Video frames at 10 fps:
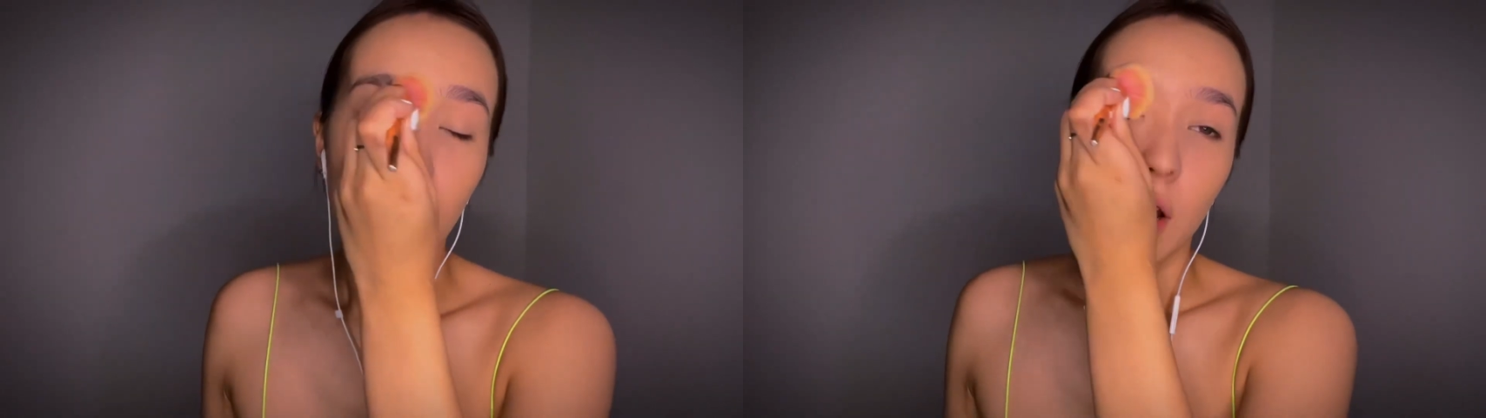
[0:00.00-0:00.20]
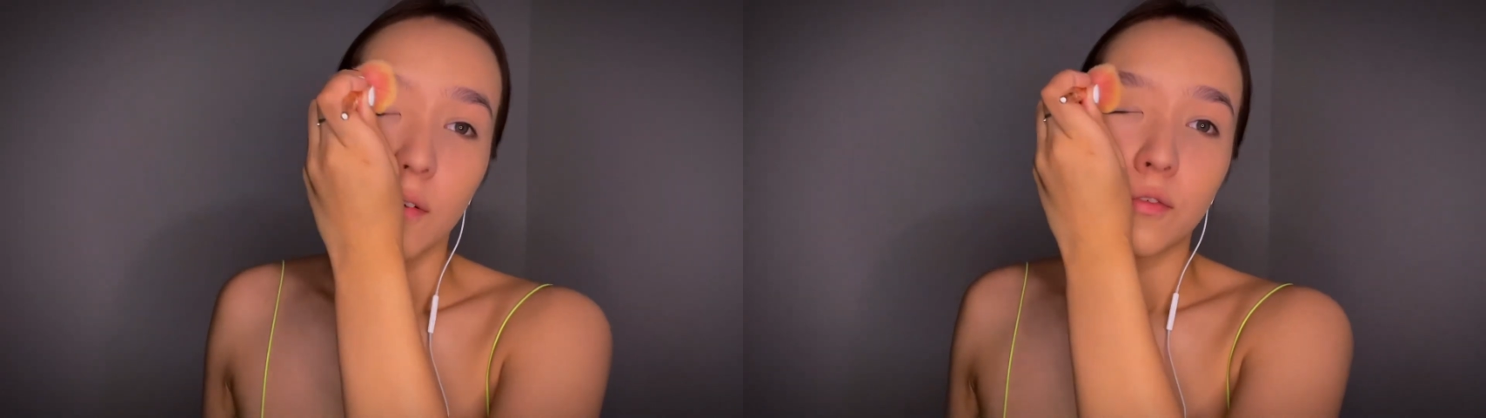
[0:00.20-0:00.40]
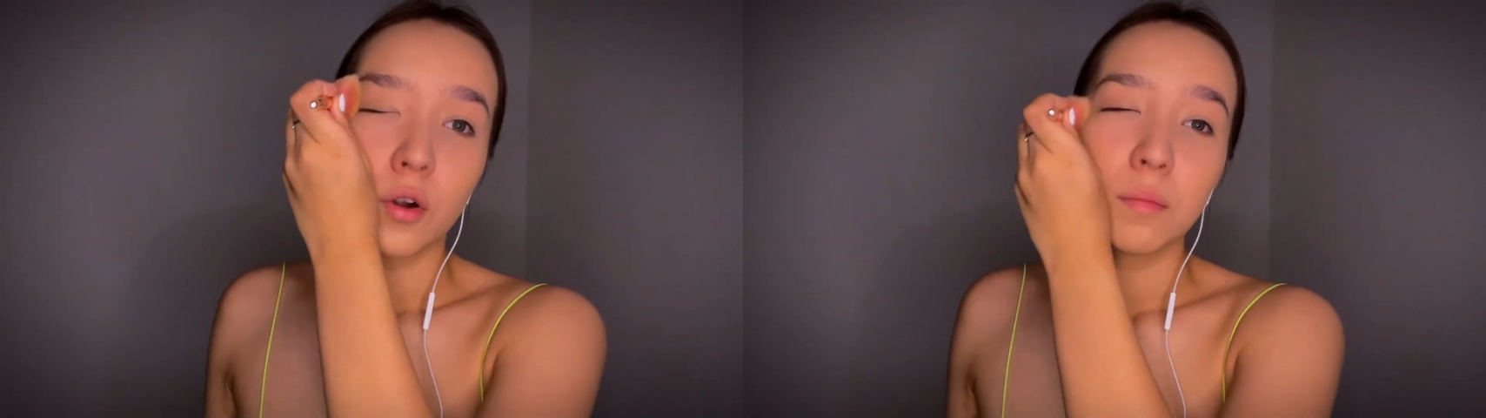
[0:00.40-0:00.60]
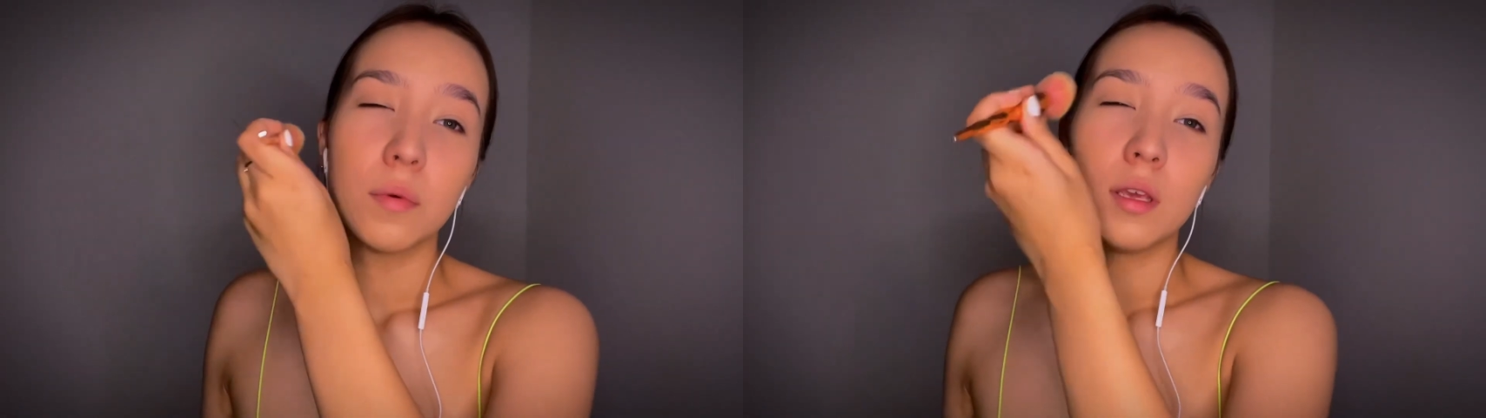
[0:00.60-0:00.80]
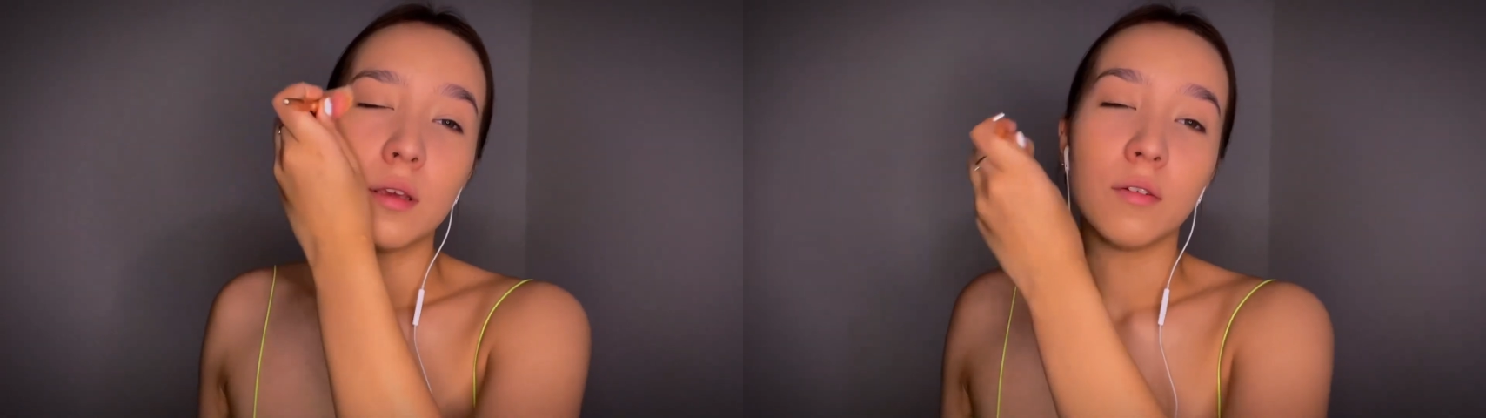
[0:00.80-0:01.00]
for
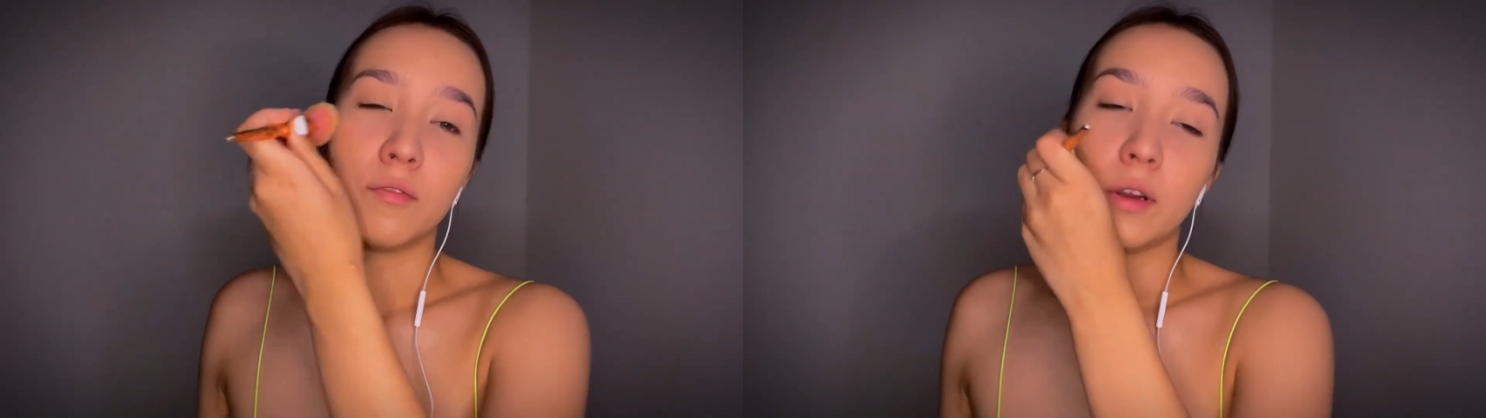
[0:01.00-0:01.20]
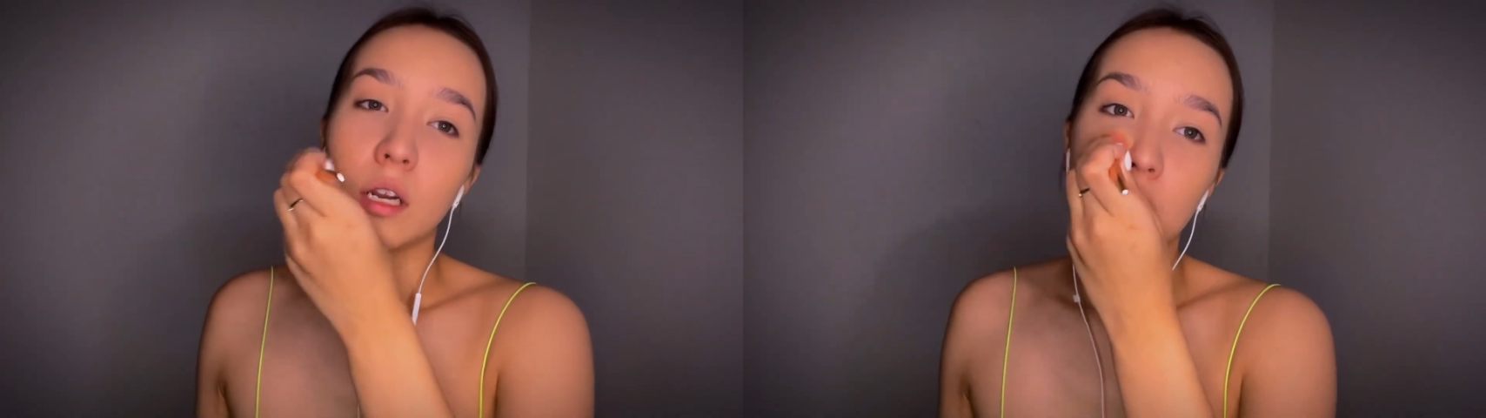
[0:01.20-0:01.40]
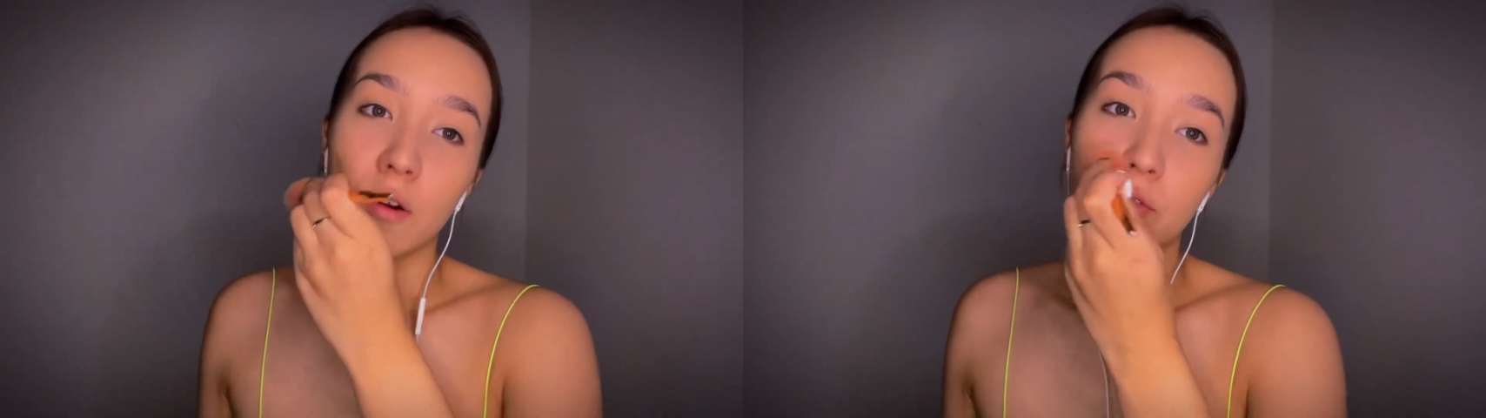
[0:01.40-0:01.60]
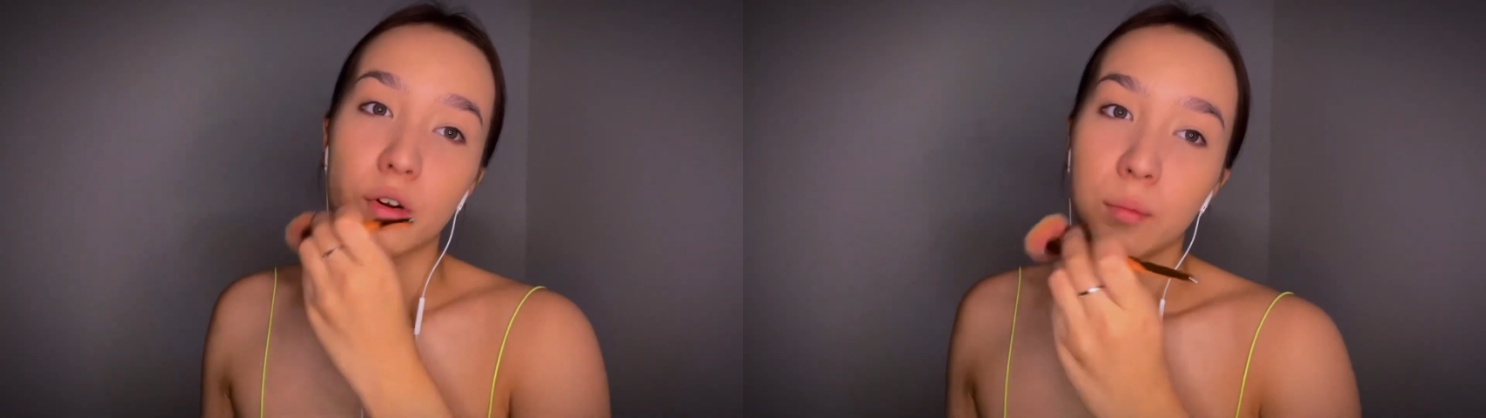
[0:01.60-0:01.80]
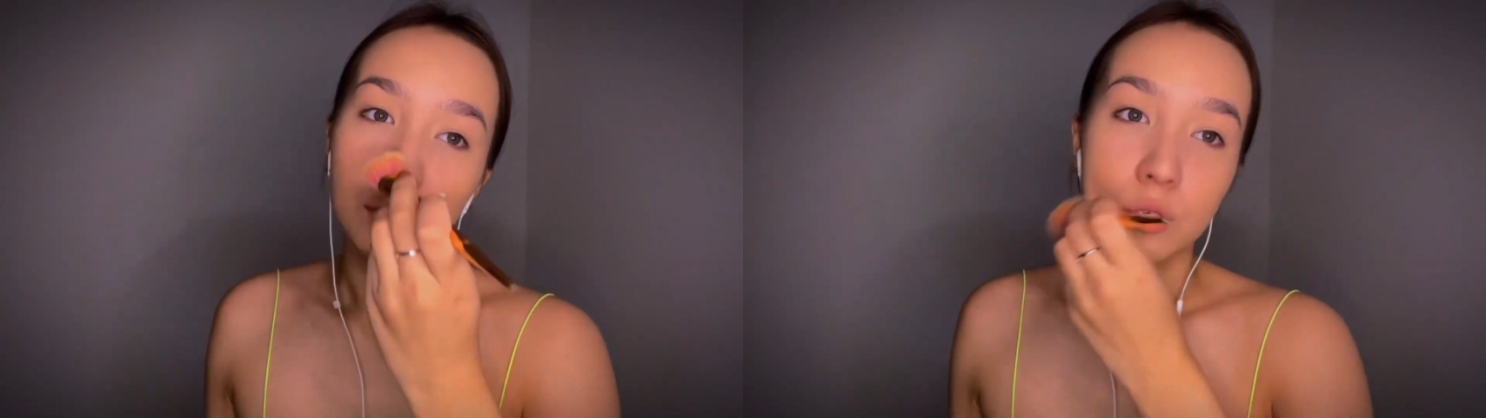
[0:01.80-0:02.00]
me very
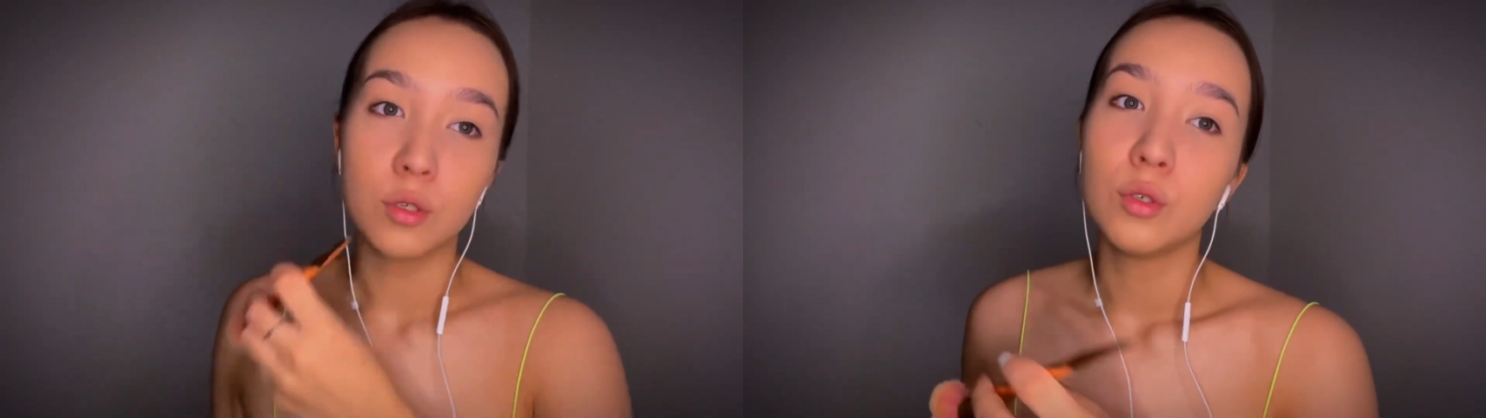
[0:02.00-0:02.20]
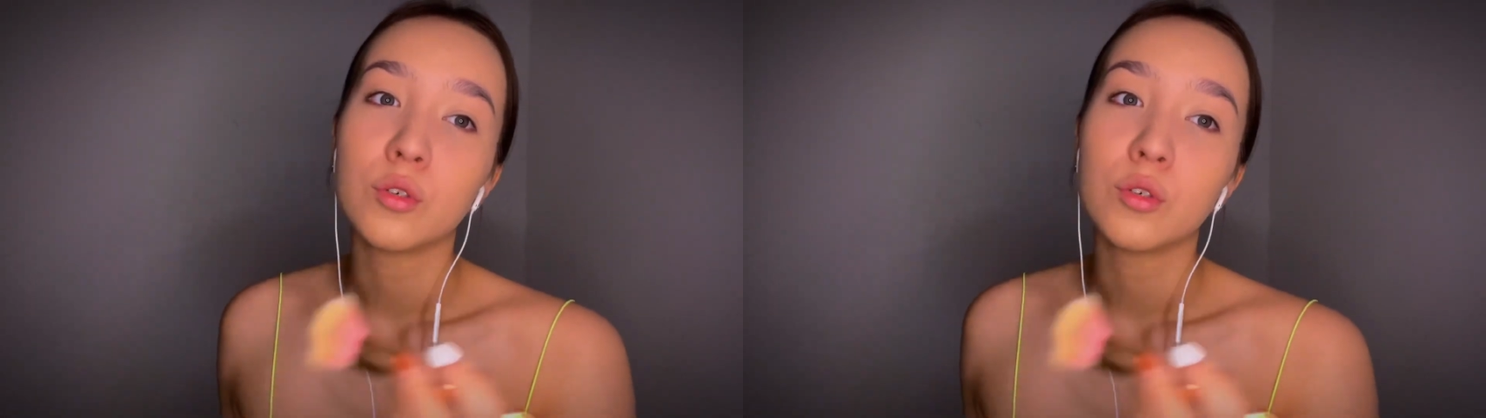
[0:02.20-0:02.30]
comfortable to do